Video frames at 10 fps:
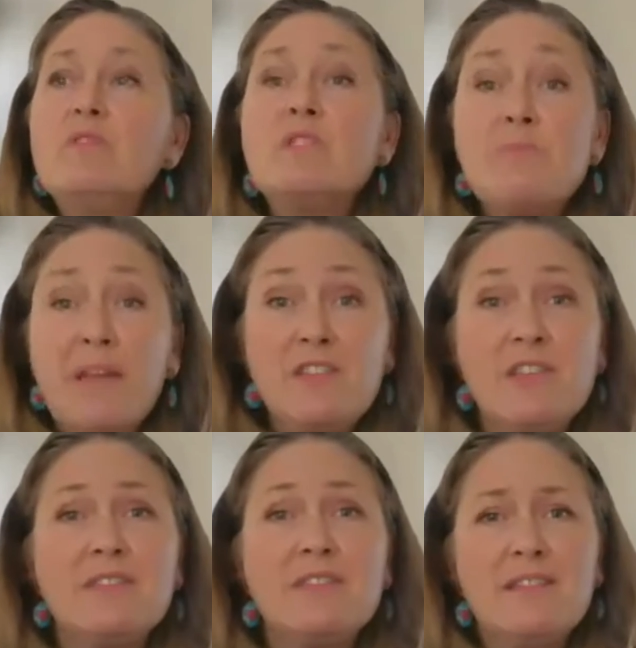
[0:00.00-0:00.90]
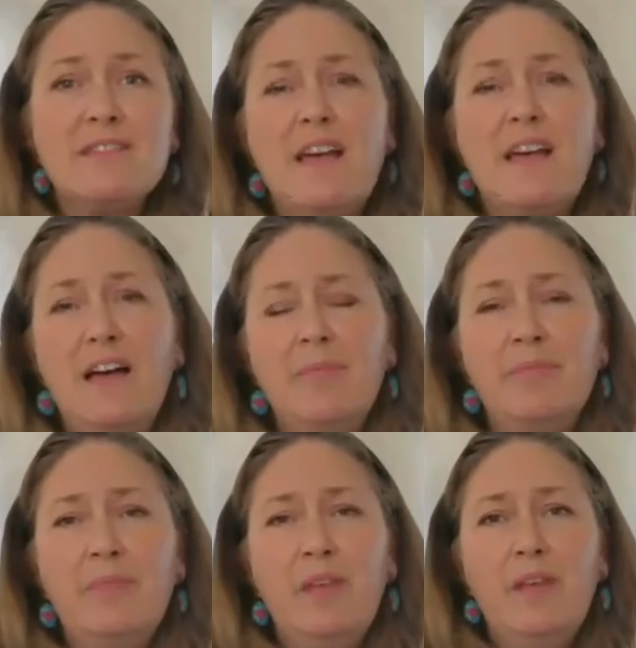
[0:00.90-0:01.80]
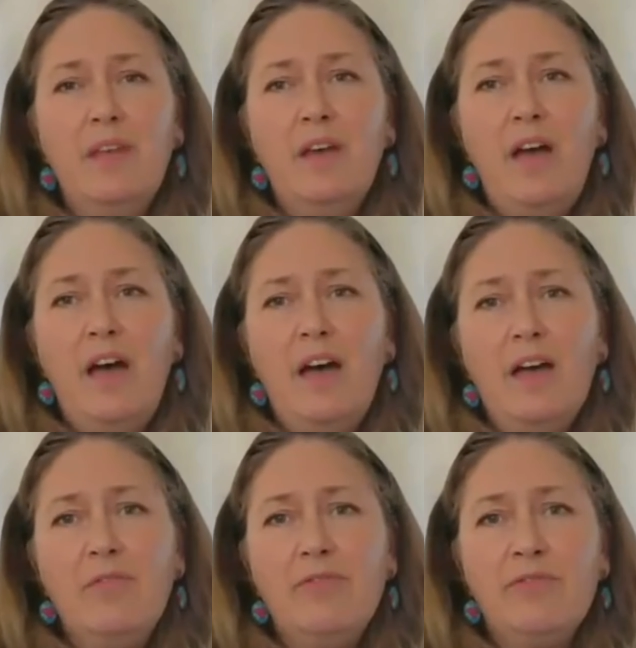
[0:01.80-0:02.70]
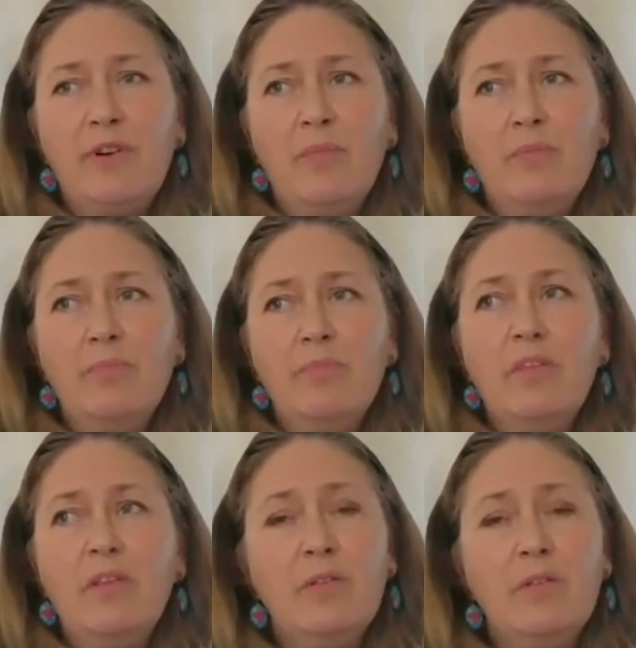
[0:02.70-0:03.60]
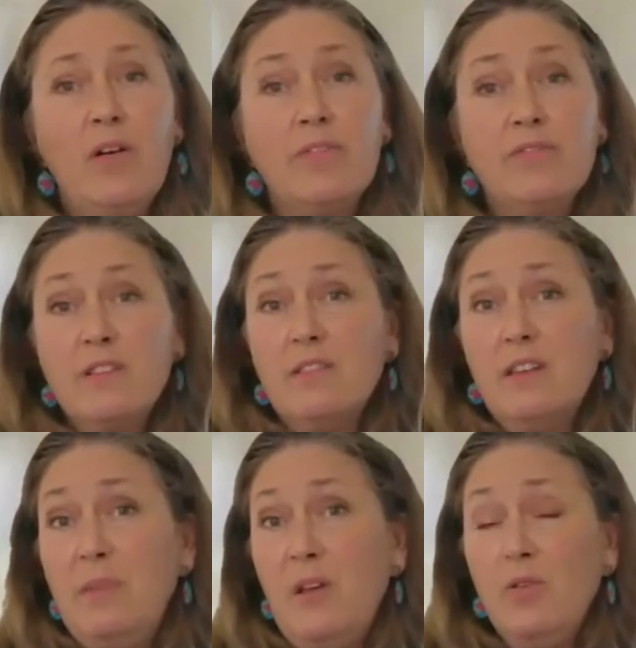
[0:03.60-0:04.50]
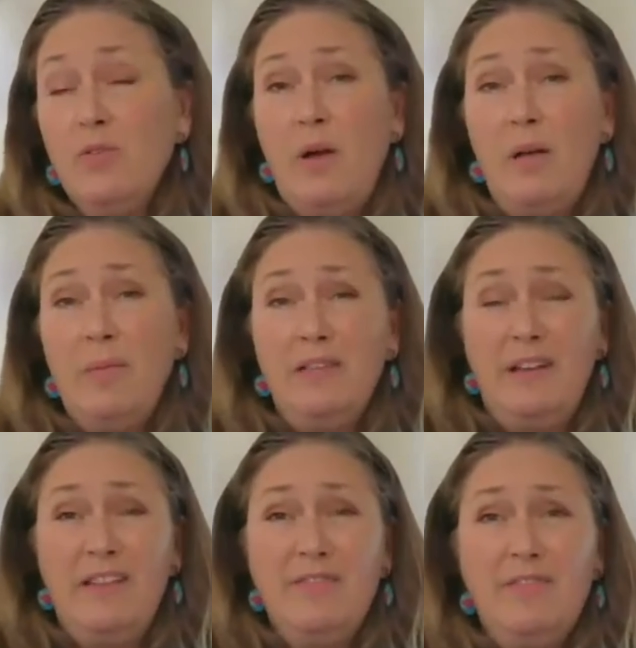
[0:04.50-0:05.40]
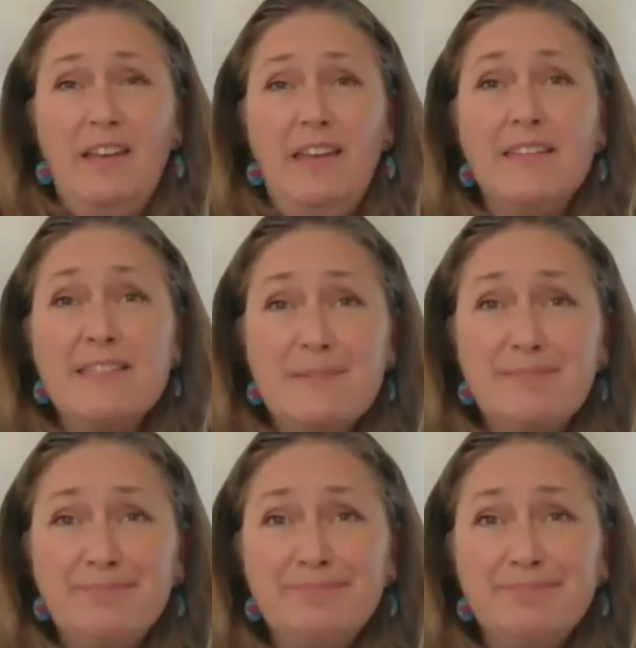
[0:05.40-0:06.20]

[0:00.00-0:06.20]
spaciousness from that often can be overwhelming grief, I guess.